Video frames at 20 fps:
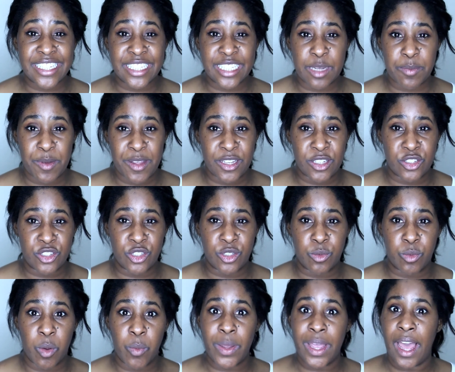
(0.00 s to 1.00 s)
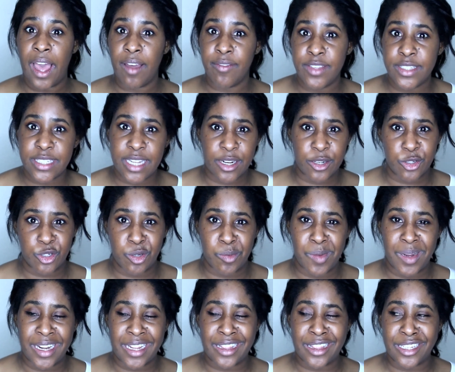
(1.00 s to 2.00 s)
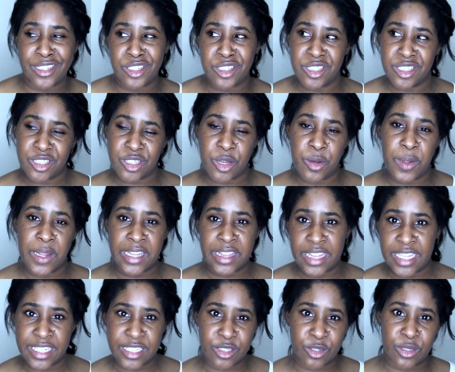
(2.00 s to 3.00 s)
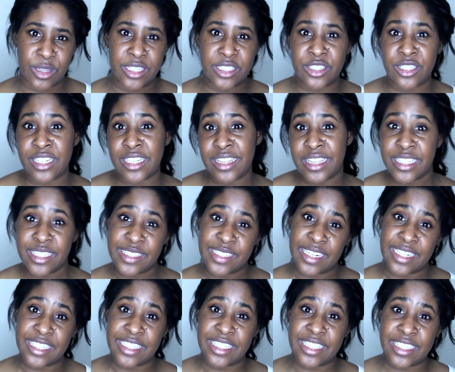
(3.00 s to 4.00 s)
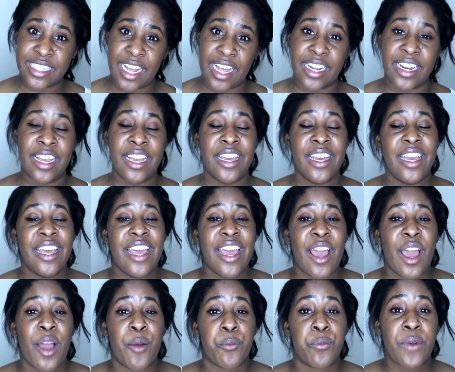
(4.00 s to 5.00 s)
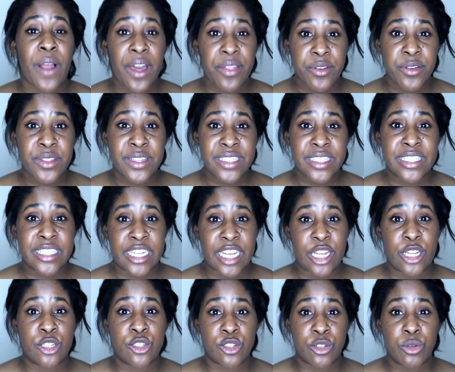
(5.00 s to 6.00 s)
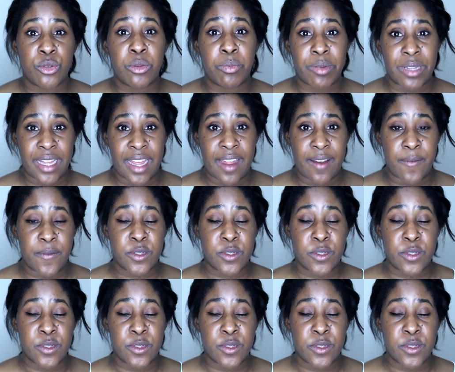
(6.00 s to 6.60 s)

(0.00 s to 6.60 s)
slip into, well, we have this extra money, let's just go get this, or let's get this done instead, rather than sticking to the plan.